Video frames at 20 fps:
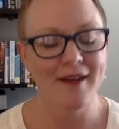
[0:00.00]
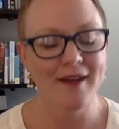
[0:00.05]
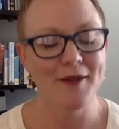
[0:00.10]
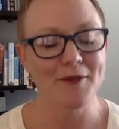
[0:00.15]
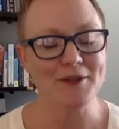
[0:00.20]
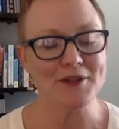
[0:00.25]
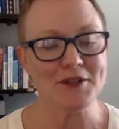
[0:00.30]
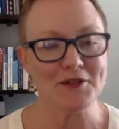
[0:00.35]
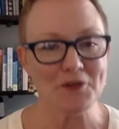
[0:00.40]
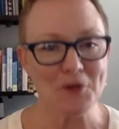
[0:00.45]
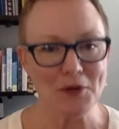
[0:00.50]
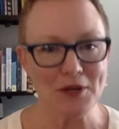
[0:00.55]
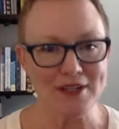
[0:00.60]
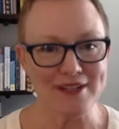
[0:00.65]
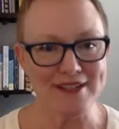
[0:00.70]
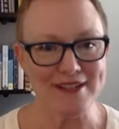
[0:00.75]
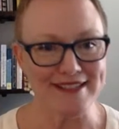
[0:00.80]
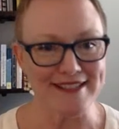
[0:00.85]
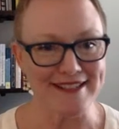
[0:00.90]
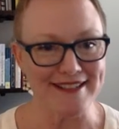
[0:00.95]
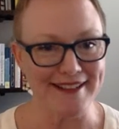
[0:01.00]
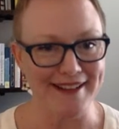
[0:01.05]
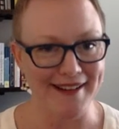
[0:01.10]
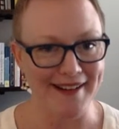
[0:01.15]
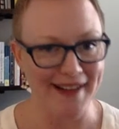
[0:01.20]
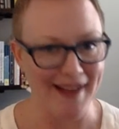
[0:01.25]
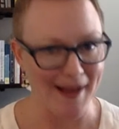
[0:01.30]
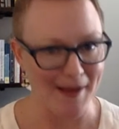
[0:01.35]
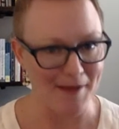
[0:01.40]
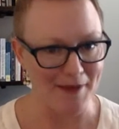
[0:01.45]
which of course is not
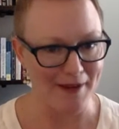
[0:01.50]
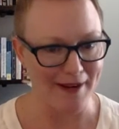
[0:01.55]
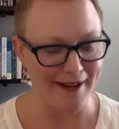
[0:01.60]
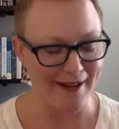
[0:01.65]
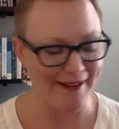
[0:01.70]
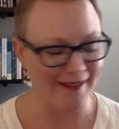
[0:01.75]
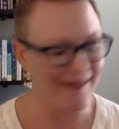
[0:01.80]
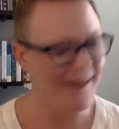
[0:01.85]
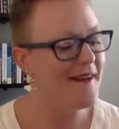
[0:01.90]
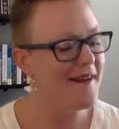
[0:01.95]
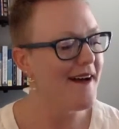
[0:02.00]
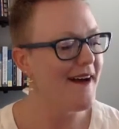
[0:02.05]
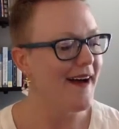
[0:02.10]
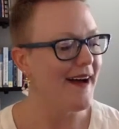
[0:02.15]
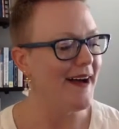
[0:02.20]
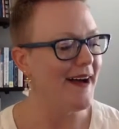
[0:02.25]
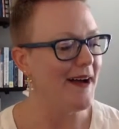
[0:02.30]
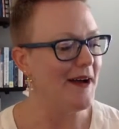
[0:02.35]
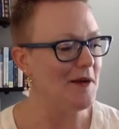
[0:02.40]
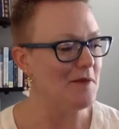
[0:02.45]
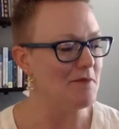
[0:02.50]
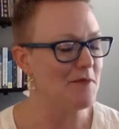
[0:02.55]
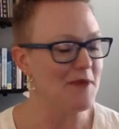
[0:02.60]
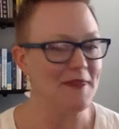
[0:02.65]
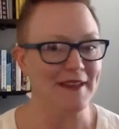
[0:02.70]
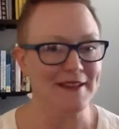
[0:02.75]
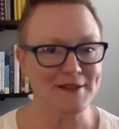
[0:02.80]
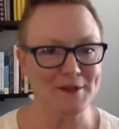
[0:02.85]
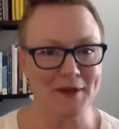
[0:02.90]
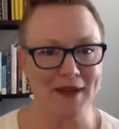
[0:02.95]
happening, but
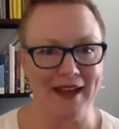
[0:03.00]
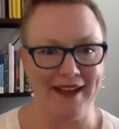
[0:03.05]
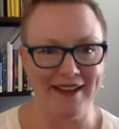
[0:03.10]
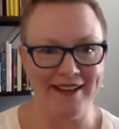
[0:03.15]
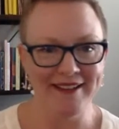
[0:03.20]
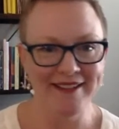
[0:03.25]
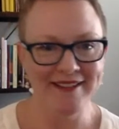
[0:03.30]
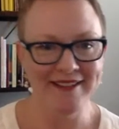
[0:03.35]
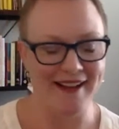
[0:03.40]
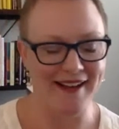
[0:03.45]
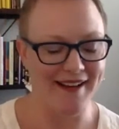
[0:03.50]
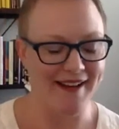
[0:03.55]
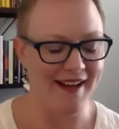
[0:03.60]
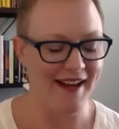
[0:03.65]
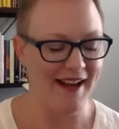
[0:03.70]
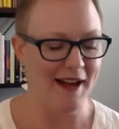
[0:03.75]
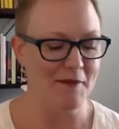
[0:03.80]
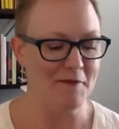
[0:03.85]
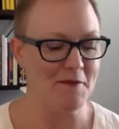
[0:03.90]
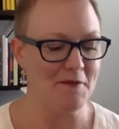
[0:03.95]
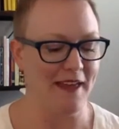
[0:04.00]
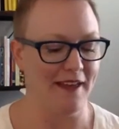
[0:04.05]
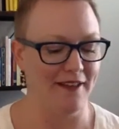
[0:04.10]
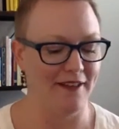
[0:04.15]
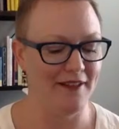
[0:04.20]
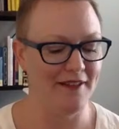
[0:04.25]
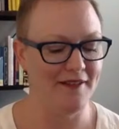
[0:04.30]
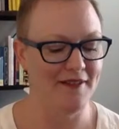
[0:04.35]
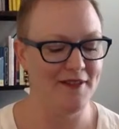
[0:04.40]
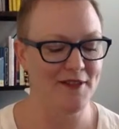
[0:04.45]
that's okay.
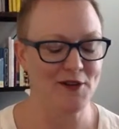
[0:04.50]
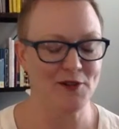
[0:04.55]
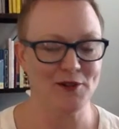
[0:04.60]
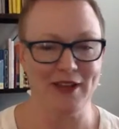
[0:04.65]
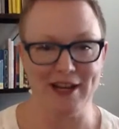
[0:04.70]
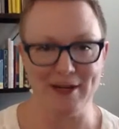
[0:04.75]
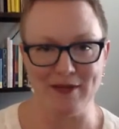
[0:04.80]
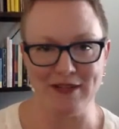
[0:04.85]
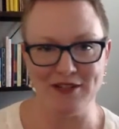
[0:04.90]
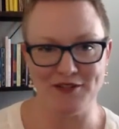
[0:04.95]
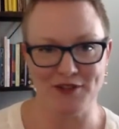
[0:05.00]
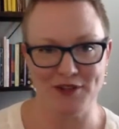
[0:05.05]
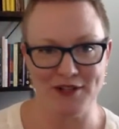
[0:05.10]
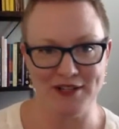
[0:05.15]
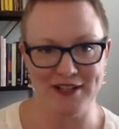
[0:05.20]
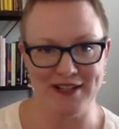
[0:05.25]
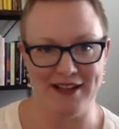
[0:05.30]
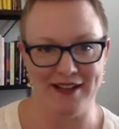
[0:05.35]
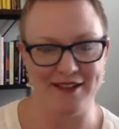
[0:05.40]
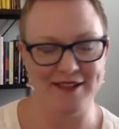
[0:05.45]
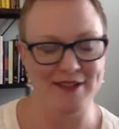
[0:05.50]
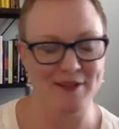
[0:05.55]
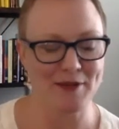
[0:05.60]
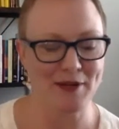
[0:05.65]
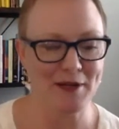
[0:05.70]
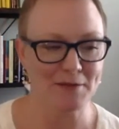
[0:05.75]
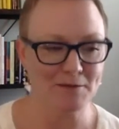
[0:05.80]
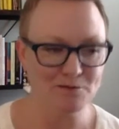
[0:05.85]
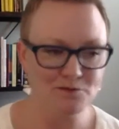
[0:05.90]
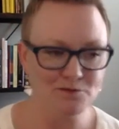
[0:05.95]
They're letting me defer to next
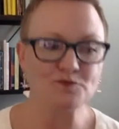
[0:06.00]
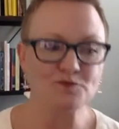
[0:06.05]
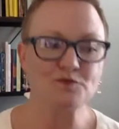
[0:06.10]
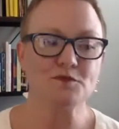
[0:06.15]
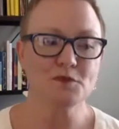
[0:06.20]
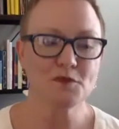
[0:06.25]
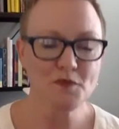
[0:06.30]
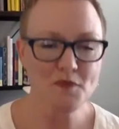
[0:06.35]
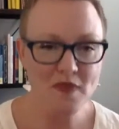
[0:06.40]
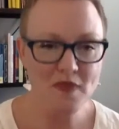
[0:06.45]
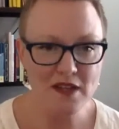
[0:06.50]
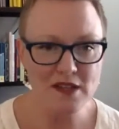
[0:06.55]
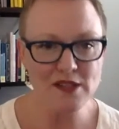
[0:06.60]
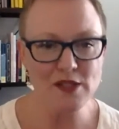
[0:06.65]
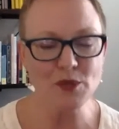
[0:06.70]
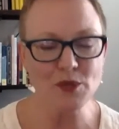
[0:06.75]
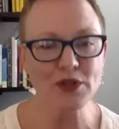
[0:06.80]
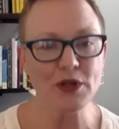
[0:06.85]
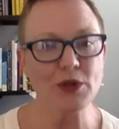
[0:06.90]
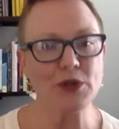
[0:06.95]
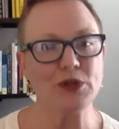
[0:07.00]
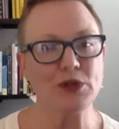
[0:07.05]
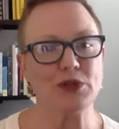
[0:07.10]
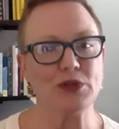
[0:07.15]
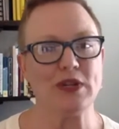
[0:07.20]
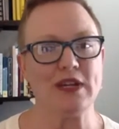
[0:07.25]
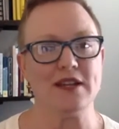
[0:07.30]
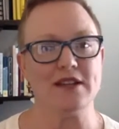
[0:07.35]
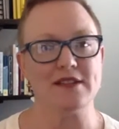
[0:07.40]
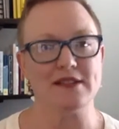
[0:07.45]
summer. So we'll go to
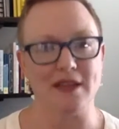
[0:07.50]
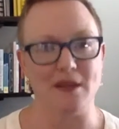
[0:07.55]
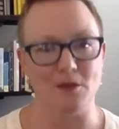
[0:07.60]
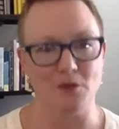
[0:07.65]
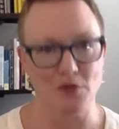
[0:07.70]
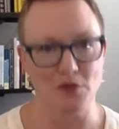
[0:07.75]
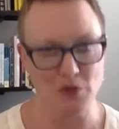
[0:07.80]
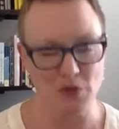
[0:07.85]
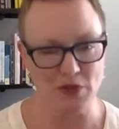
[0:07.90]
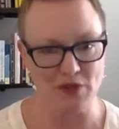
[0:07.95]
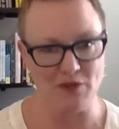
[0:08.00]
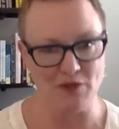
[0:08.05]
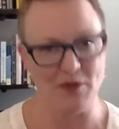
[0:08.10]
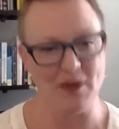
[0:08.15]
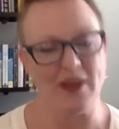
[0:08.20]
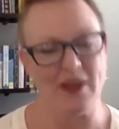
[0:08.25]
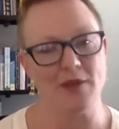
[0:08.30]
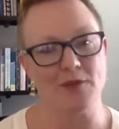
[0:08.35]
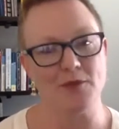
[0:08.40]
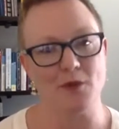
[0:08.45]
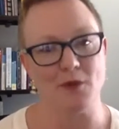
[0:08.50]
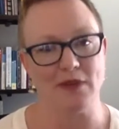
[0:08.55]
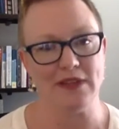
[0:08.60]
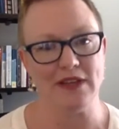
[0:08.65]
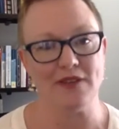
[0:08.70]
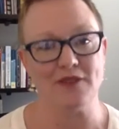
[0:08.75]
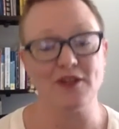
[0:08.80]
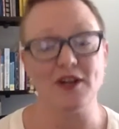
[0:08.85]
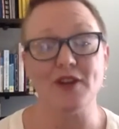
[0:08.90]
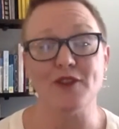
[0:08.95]
Greece and we'll sort of pick up where we
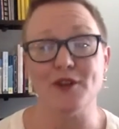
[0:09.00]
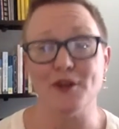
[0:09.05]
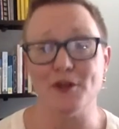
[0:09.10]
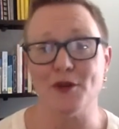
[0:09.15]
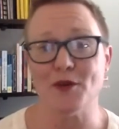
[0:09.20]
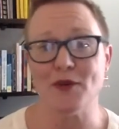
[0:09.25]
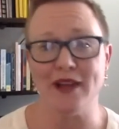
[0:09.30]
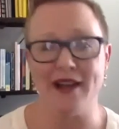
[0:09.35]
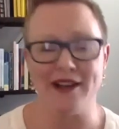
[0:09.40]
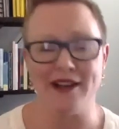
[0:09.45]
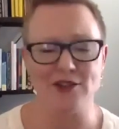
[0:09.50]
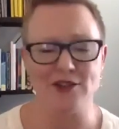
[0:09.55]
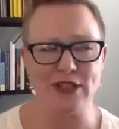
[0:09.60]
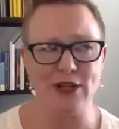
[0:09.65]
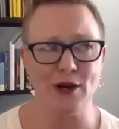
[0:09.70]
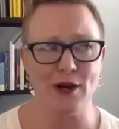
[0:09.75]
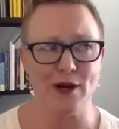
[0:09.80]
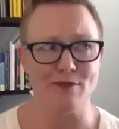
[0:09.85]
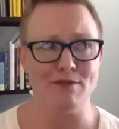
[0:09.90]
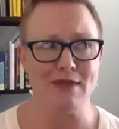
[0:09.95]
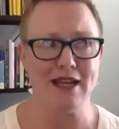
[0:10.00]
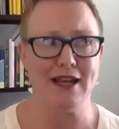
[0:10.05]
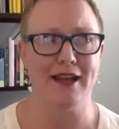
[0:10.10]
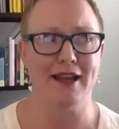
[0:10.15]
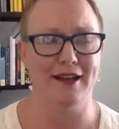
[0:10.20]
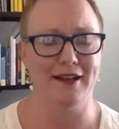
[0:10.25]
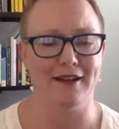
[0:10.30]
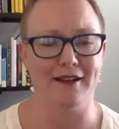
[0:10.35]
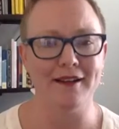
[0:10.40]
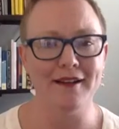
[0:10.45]
left off, although we actually are
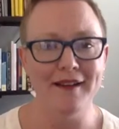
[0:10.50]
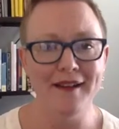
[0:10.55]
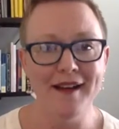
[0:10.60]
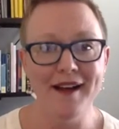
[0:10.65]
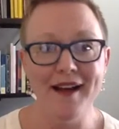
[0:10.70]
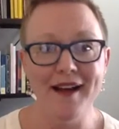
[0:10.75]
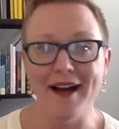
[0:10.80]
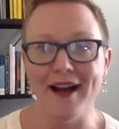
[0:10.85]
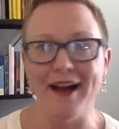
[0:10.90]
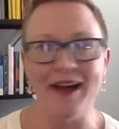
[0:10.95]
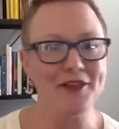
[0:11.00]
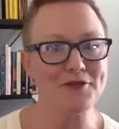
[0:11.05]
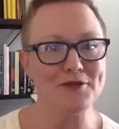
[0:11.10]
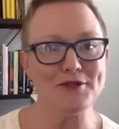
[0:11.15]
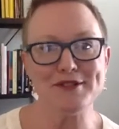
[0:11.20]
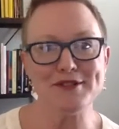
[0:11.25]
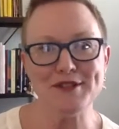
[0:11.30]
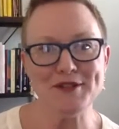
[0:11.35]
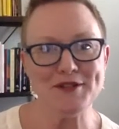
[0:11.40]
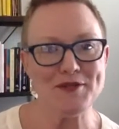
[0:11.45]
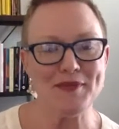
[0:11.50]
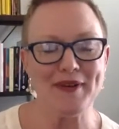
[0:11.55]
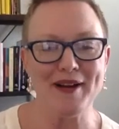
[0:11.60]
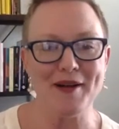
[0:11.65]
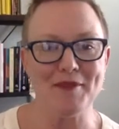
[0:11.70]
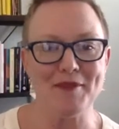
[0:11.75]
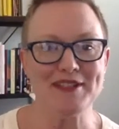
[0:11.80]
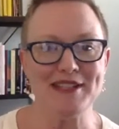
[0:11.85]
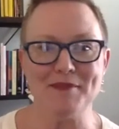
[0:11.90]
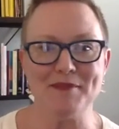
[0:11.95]
meeting through Zoom a
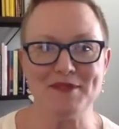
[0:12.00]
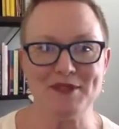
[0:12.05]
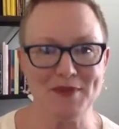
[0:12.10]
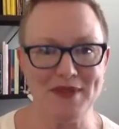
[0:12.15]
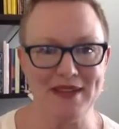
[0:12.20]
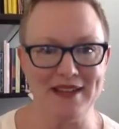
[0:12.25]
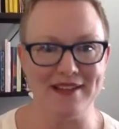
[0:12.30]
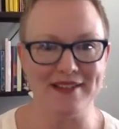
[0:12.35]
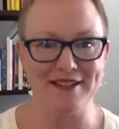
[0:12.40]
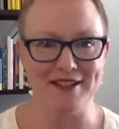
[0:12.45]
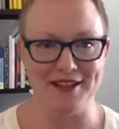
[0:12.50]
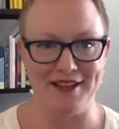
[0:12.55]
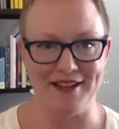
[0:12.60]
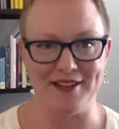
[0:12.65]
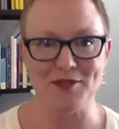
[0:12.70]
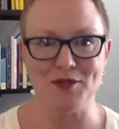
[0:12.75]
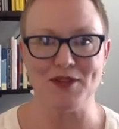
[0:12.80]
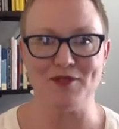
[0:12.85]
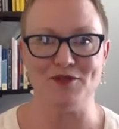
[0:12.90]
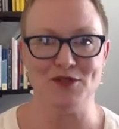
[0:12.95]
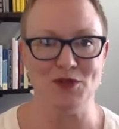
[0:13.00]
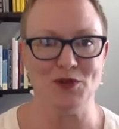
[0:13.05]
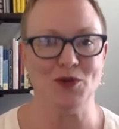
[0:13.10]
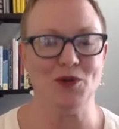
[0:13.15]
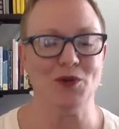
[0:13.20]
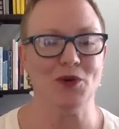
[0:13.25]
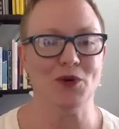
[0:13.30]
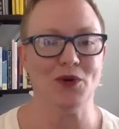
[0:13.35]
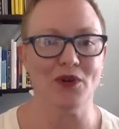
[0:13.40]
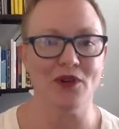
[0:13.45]
couple of times a week to sort of
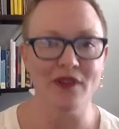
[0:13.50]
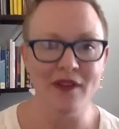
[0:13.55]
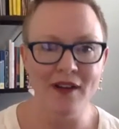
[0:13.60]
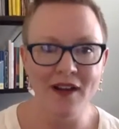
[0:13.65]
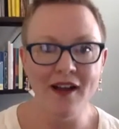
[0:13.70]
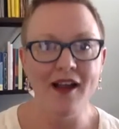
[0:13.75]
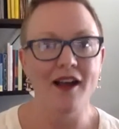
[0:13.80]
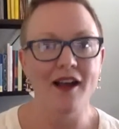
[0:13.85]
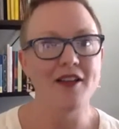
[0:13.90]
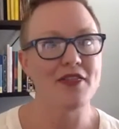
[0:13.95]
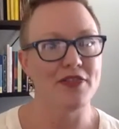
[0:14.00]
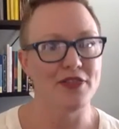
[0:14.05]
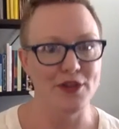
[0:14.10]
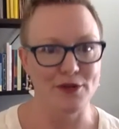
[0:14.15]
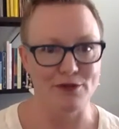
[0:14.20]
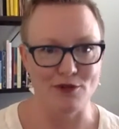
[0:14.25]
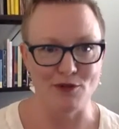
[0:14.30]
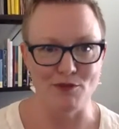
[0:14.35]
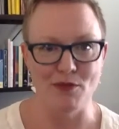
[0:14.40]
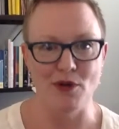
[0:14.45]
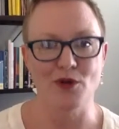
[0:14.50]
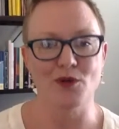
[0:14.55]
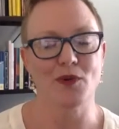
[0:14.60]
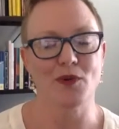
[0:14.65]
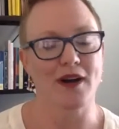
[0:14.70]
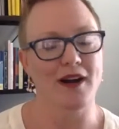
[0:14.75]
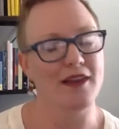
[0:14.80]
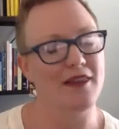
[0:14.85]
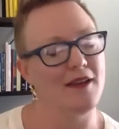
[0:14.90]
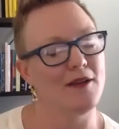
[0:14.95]
do the remote
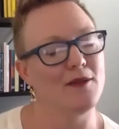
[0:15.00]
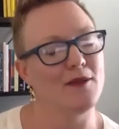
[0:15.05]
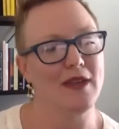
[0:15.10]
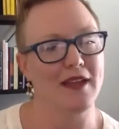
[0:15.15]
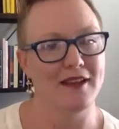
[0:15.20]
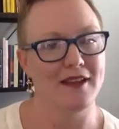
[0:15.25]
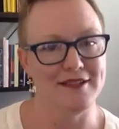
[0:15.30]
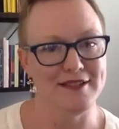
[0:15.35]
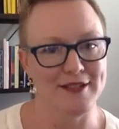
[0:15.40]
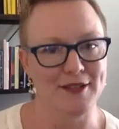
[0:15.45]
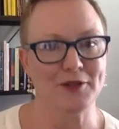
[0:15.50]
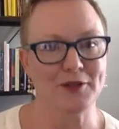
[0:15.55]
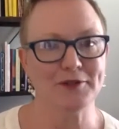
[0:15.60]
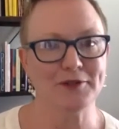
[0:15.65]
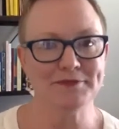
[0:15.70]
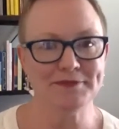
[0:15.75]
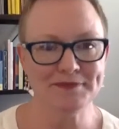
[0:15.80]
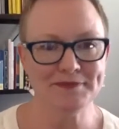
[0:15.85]
work that we can do.